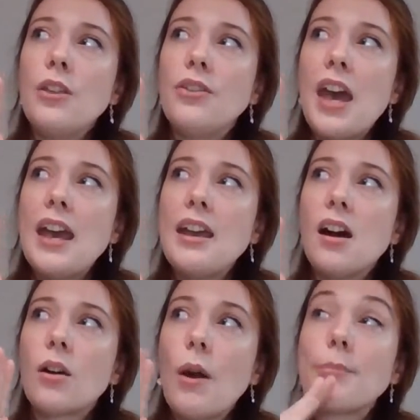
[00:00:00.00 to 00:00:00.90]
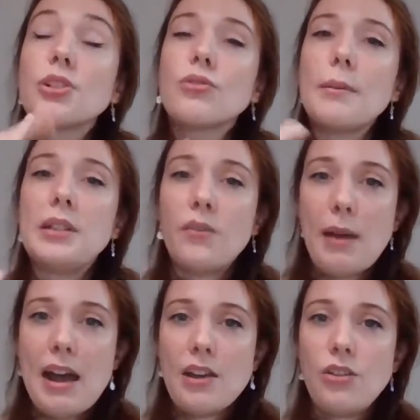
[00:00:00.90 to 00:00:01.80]
they are quite prescriptive
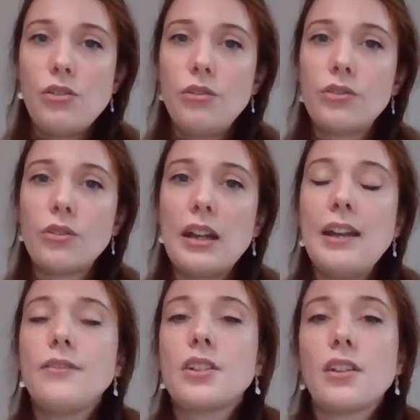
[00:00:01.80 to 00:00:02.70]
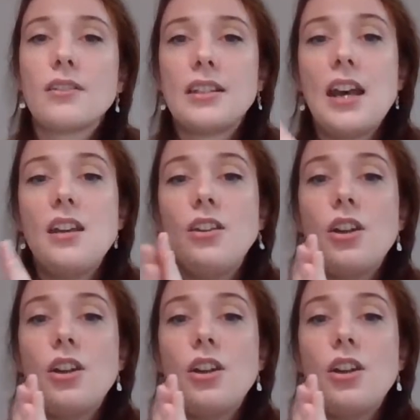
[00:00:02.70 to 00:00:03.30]
about how you use your leave. So they'll say,